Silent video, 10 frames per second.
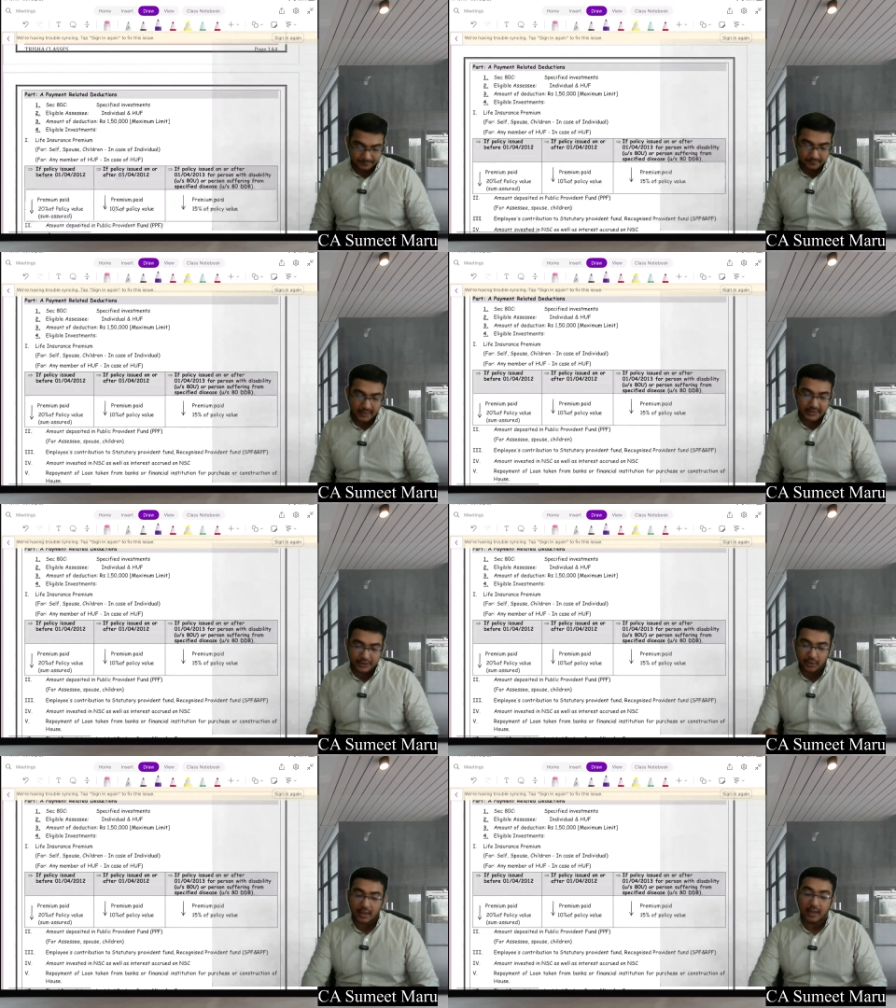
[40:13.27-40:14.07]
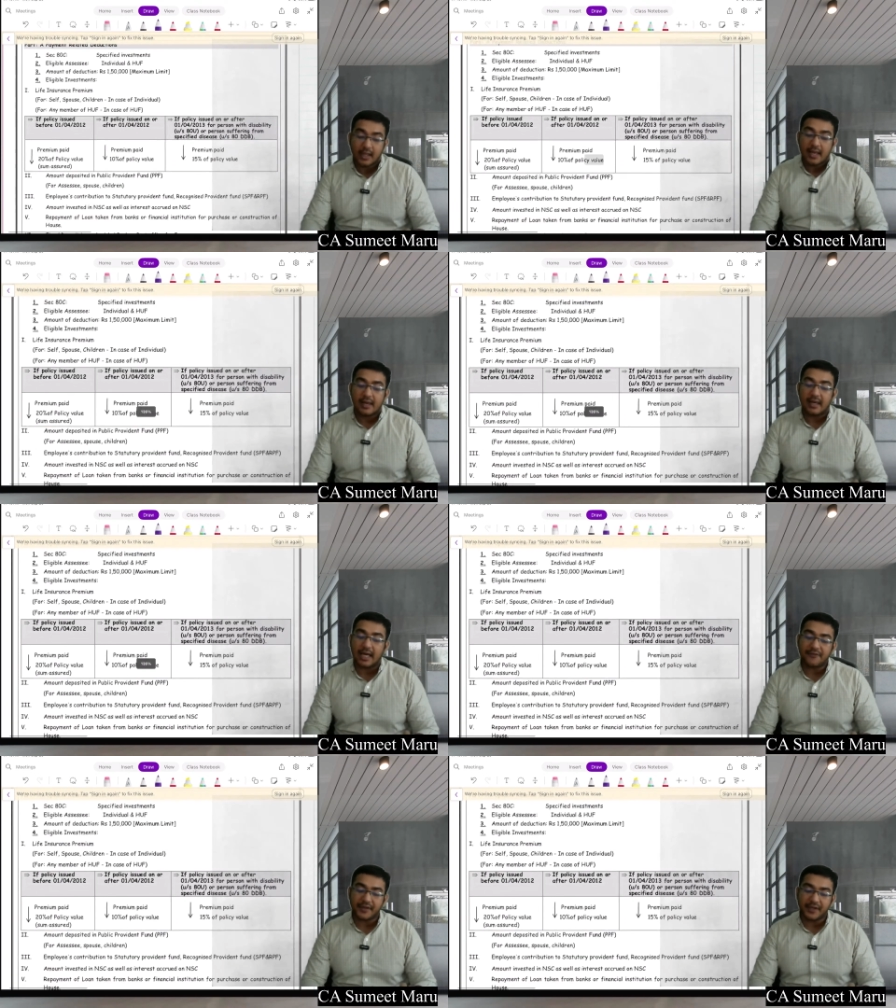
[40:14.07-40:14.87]
is your
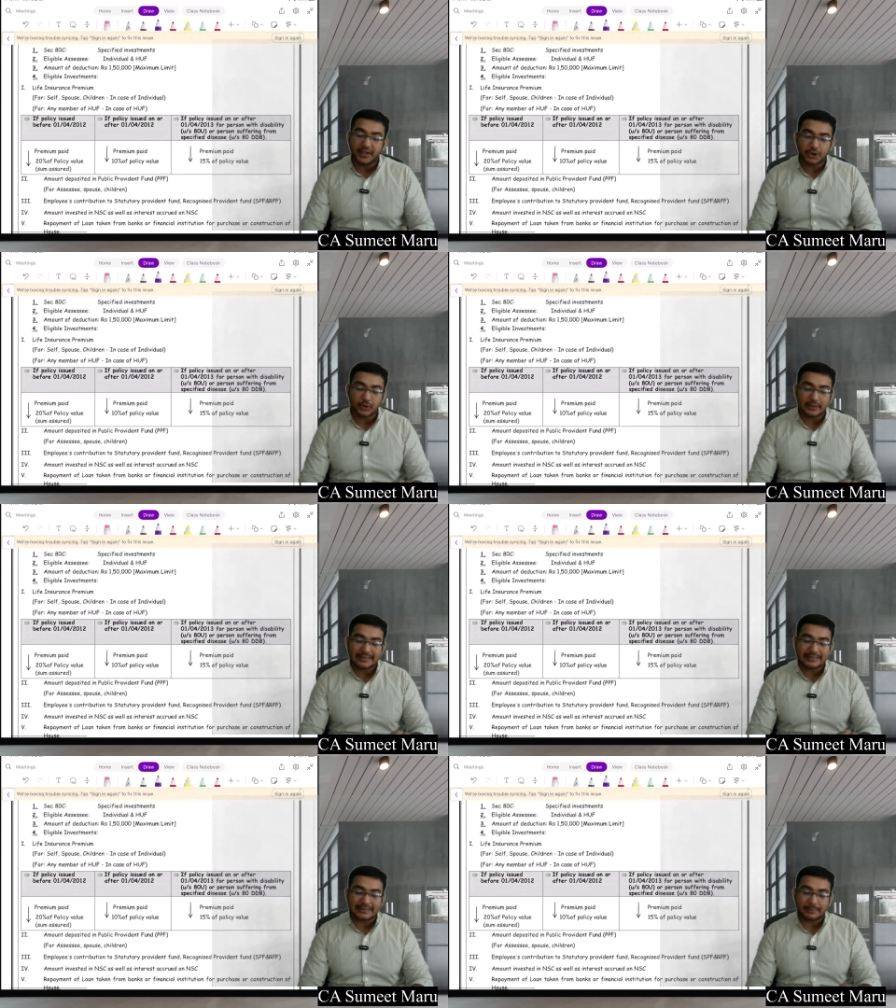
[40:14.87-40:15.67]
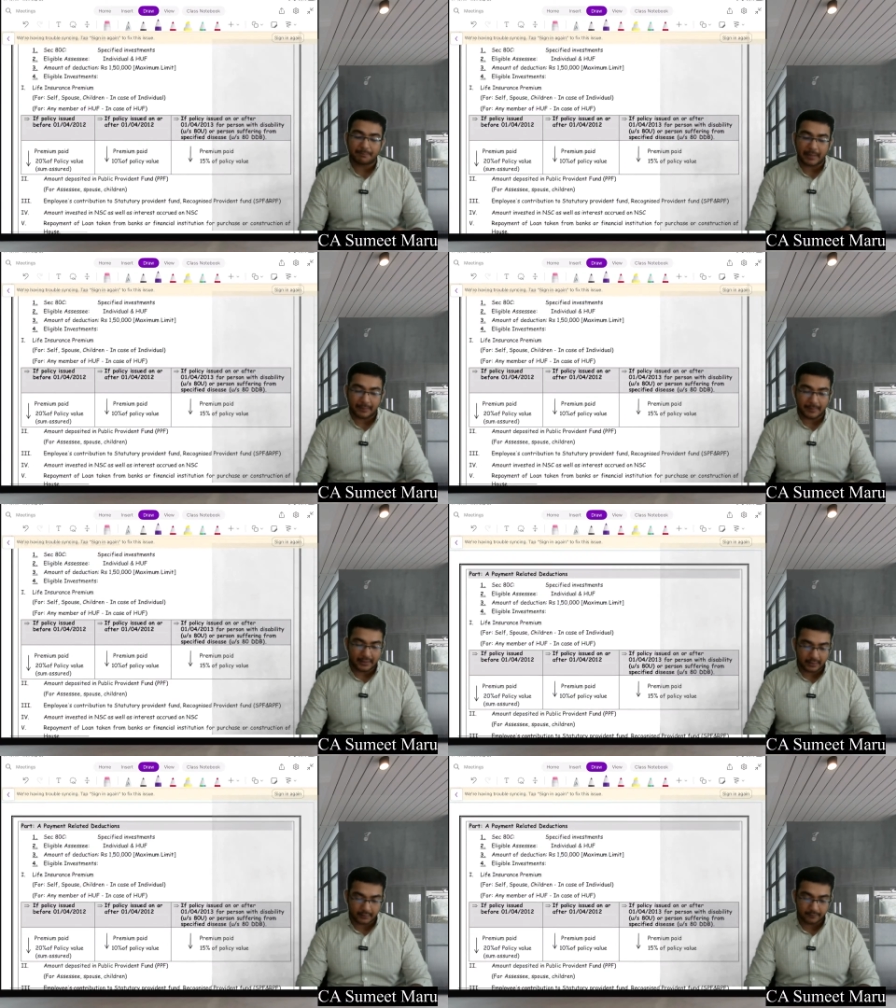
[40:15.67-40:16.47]
life insurance
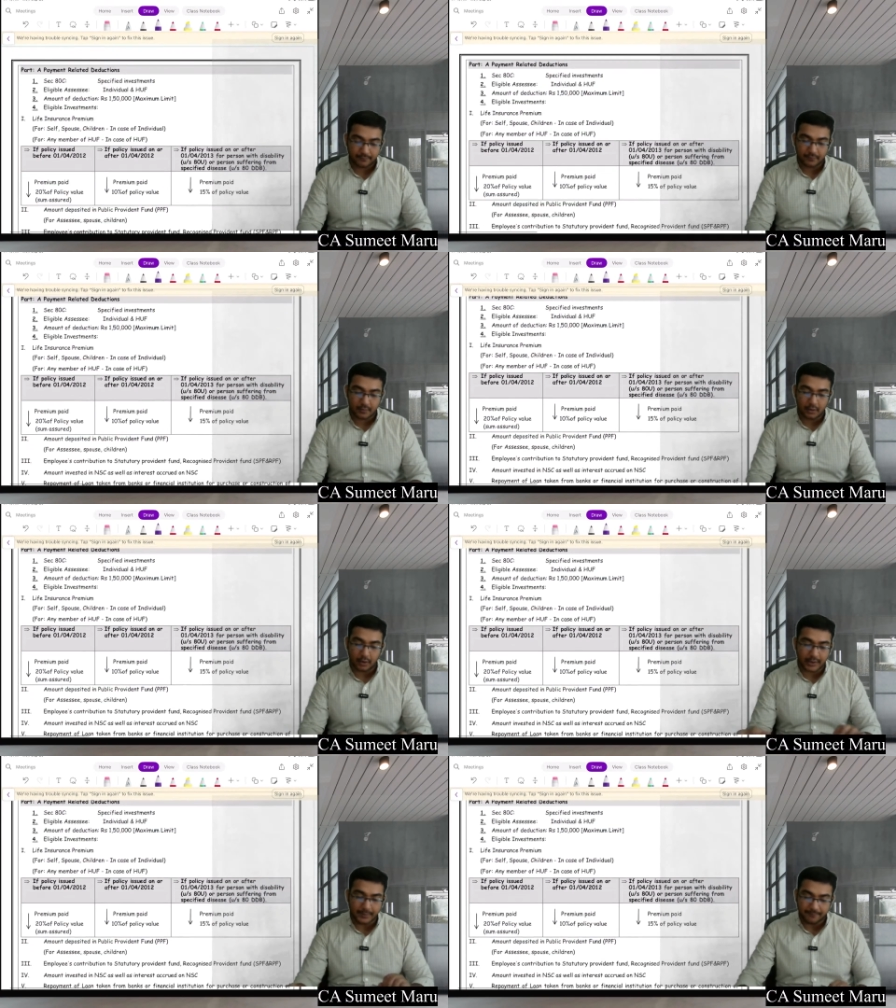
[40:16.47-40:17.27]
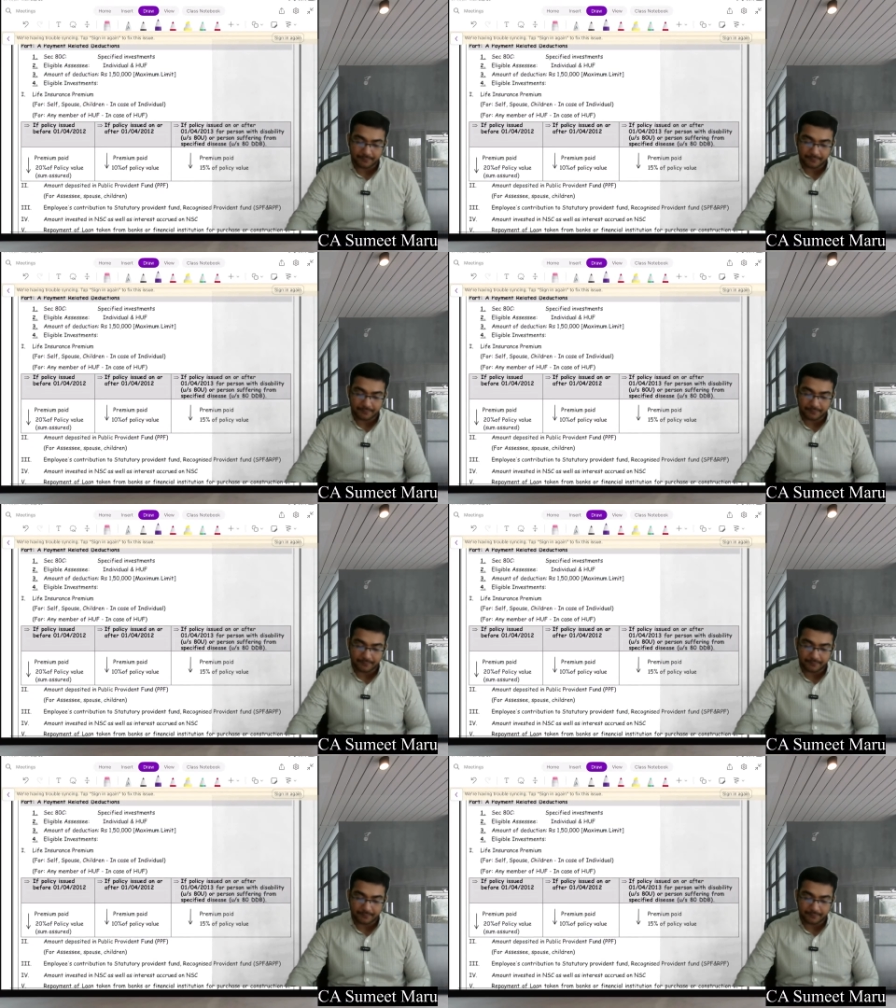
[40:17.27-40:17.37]
payment. Okay,